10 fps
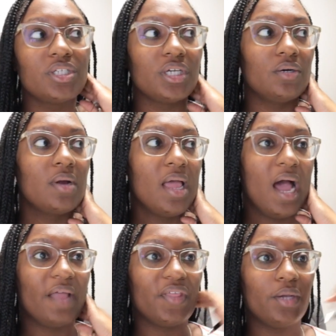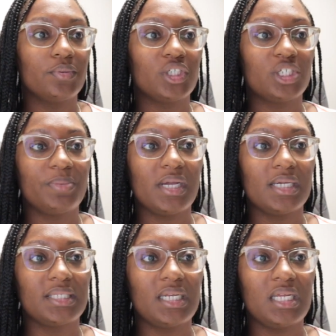So I think it was just
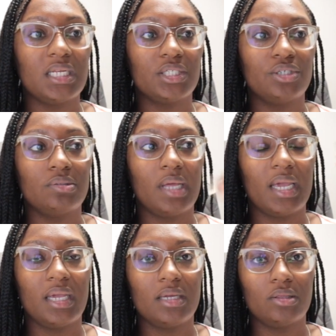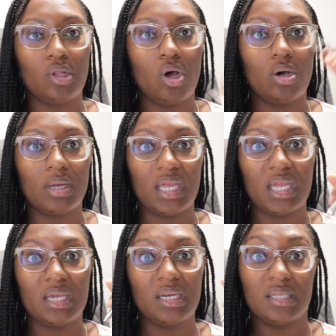because they needed to like log
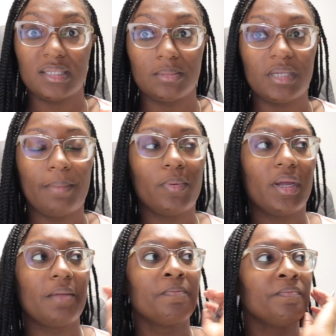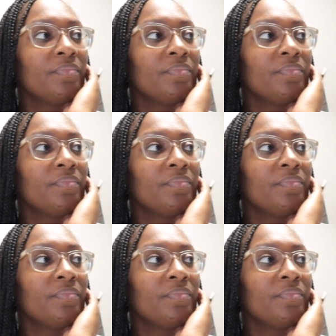in some type of way.